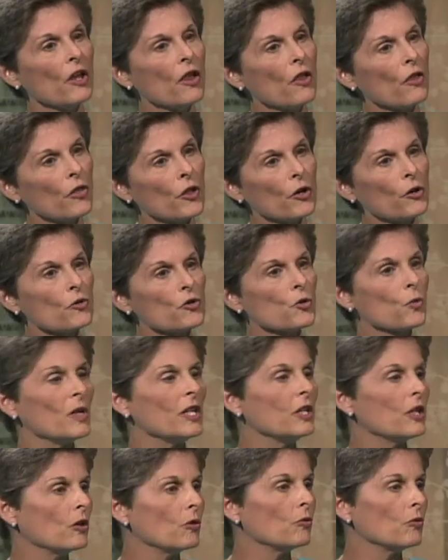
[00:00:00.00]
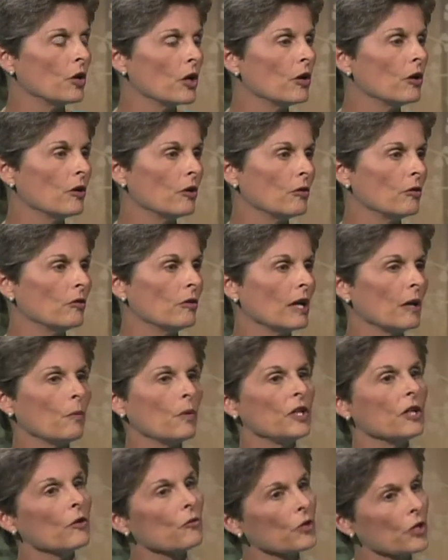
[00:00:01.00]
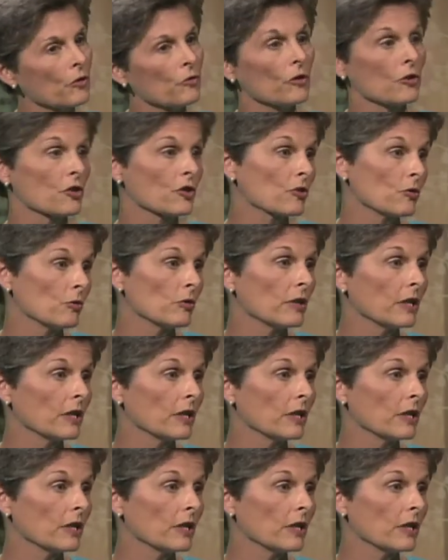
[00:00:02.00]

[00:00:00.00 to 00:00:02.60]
those we don't know, and we don't know their story.